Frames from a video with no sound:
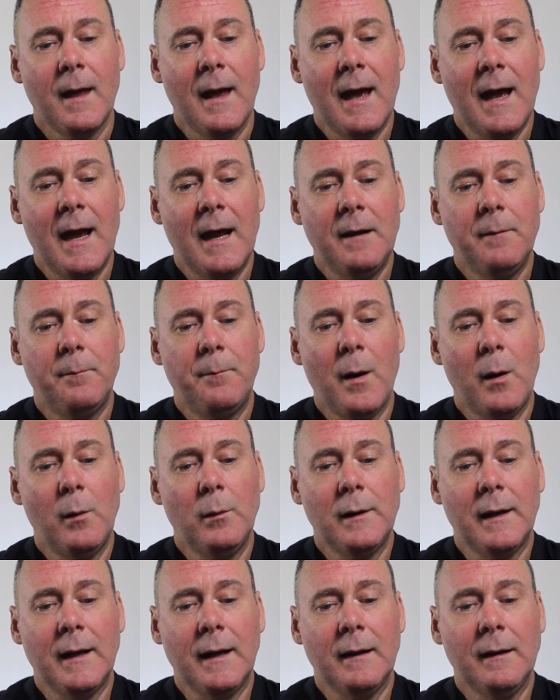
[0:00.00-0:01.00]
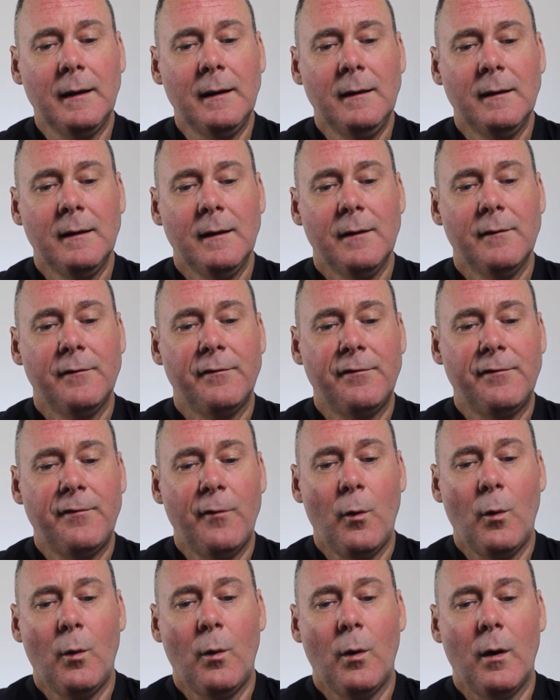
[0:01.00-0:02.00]
and bowling
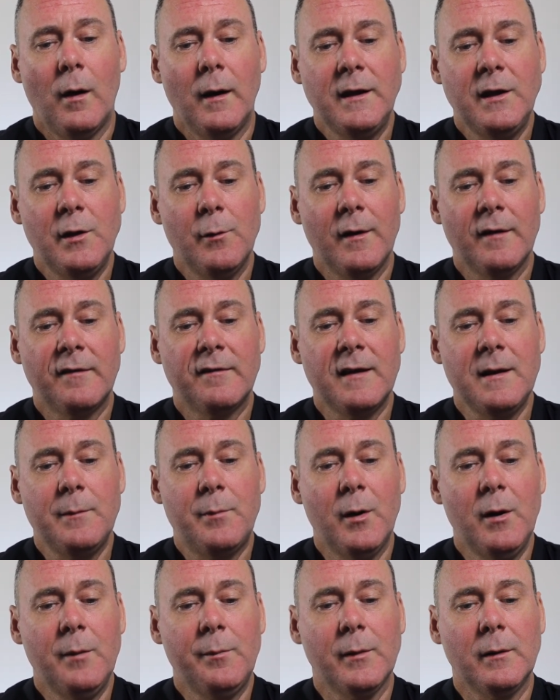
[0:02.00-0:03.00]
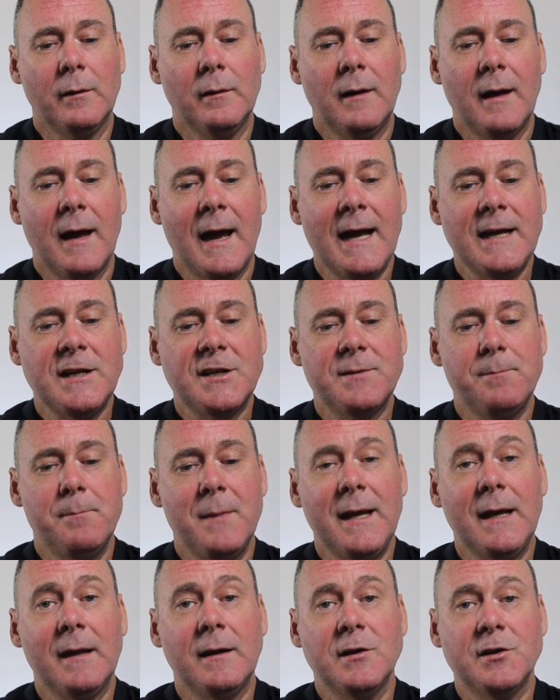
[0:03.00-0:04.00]
for USC Purple, H
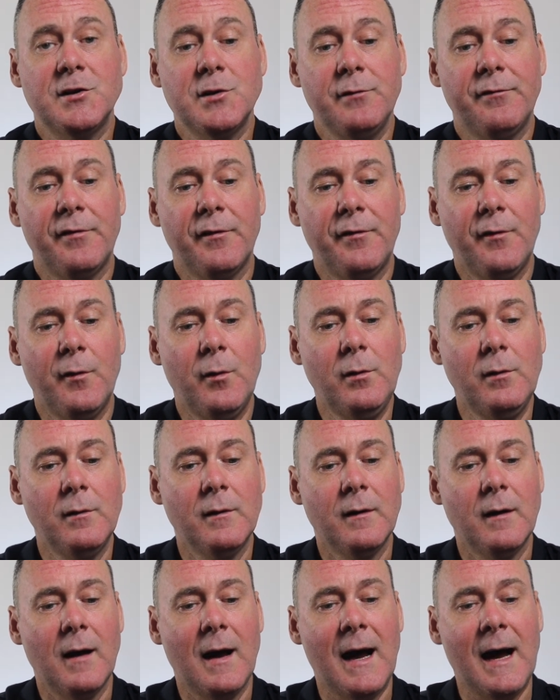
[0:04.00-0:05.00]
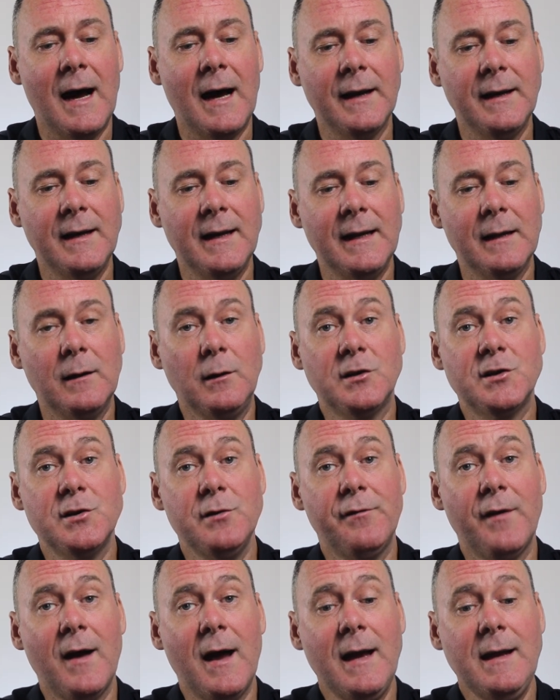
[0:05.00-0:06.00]
Meehan 2 for 4, R Neal
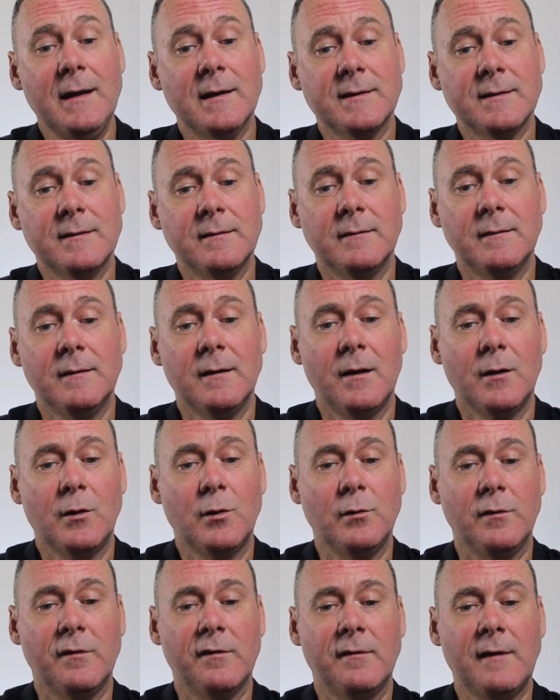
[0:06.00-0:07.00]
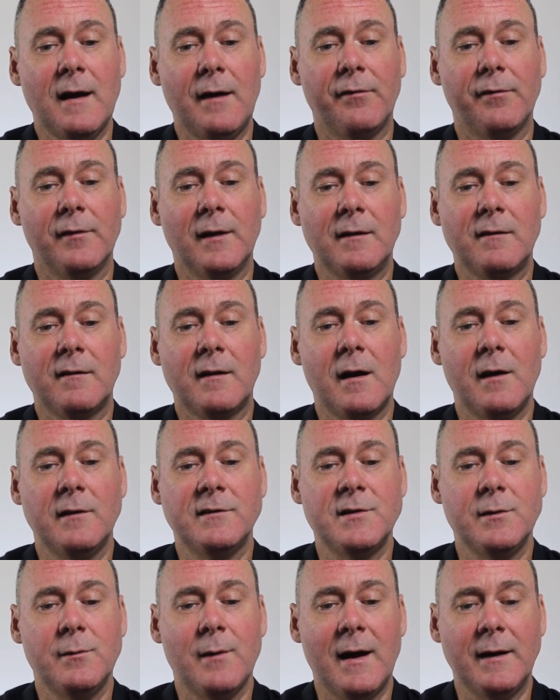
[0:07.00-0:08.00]
2 for 8. Good stuff. Let's go
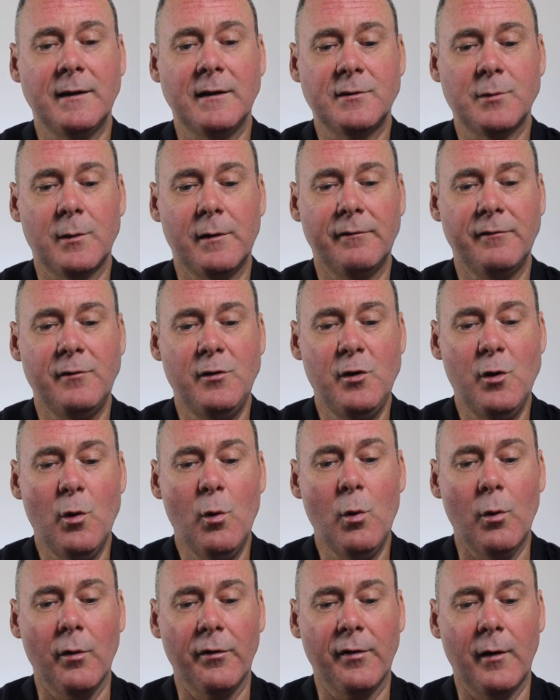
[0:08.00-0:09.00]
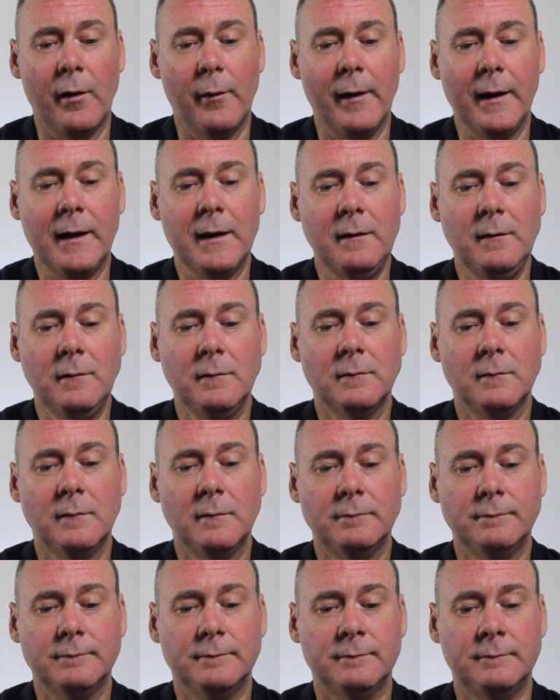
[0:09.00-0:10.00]
to under 12 North, I
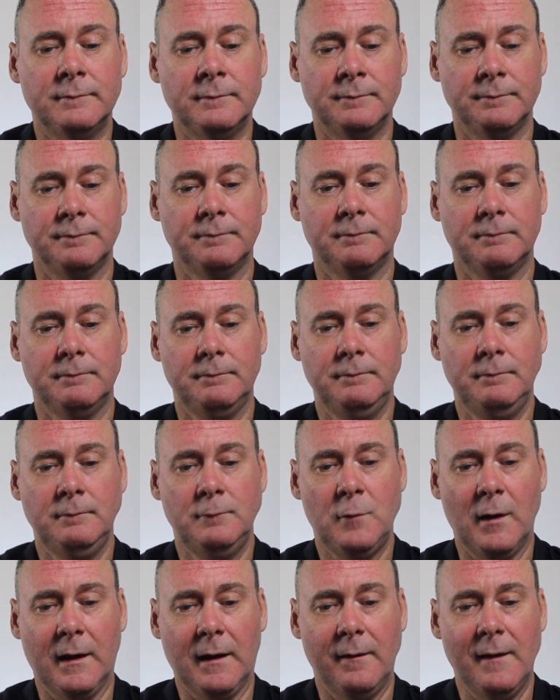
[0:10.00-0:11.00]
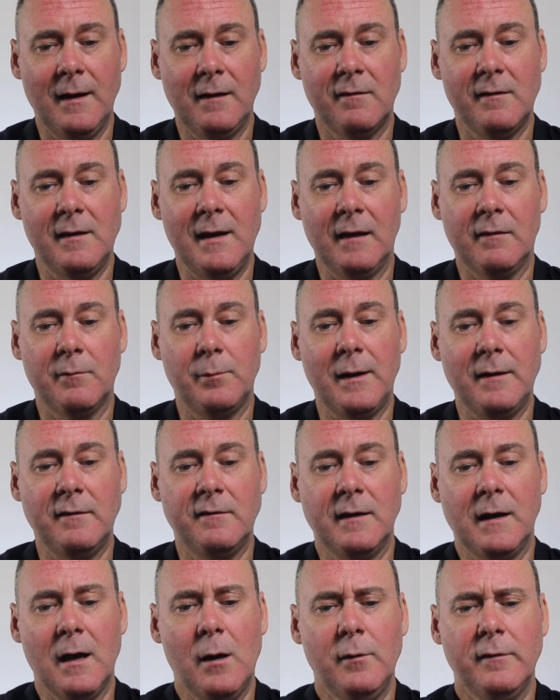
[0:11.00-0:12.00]
reckon. That's the next place
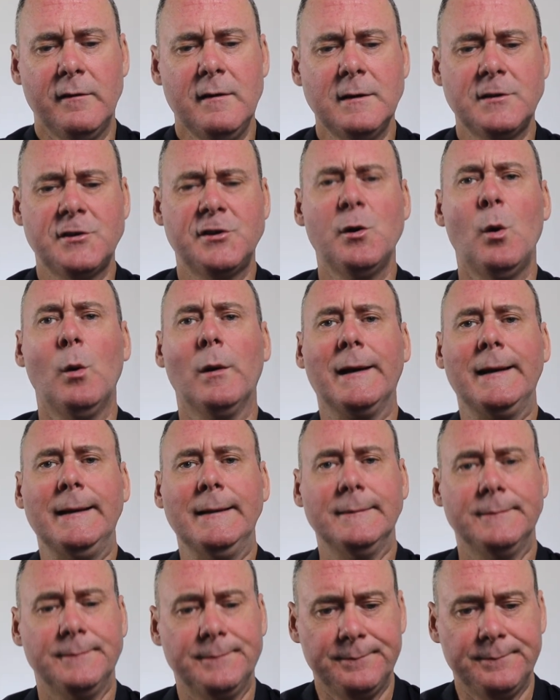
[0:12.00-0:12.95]
to go, isn't it? Surely.